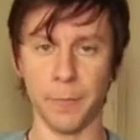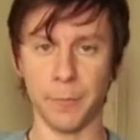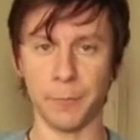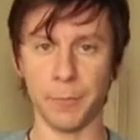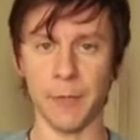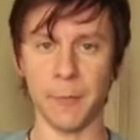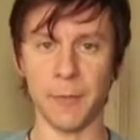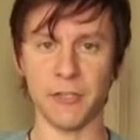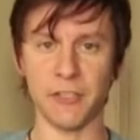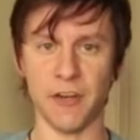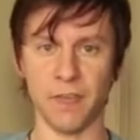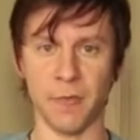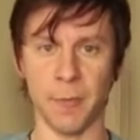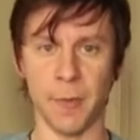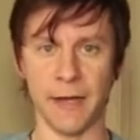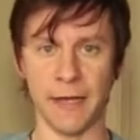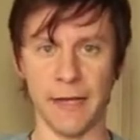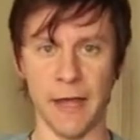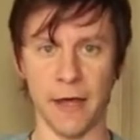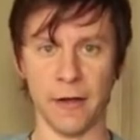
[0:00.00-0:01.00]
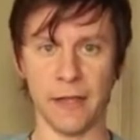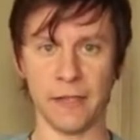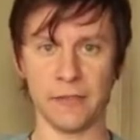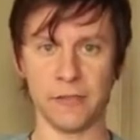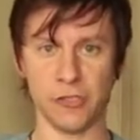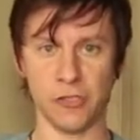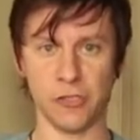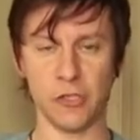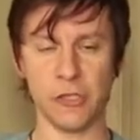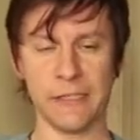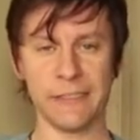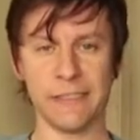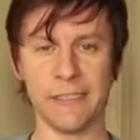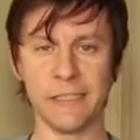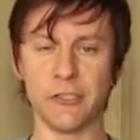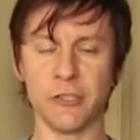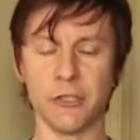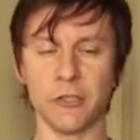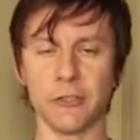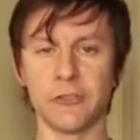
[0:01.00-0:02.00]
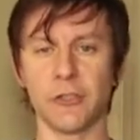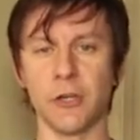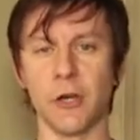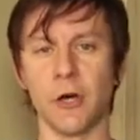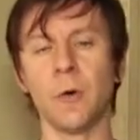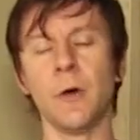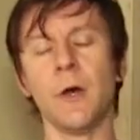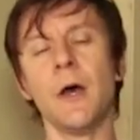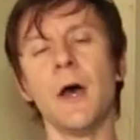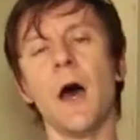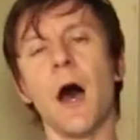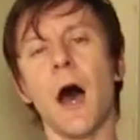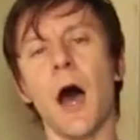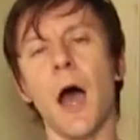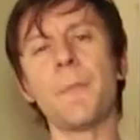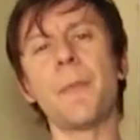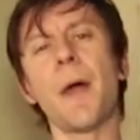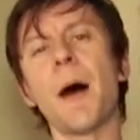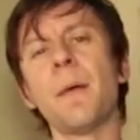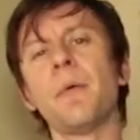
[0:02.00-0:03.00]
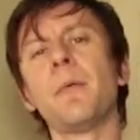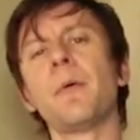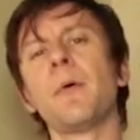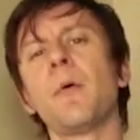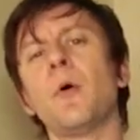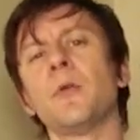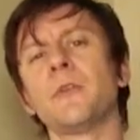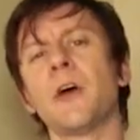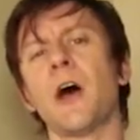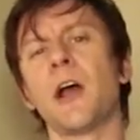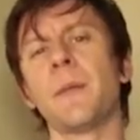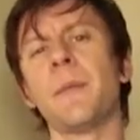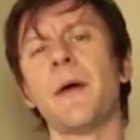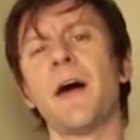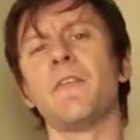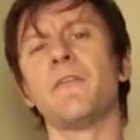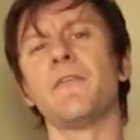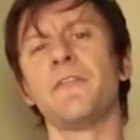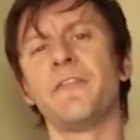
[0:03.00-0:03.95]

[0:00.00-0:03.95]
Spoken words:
Pretty much everybody nowadays is shooting digital, so I probably won't talk about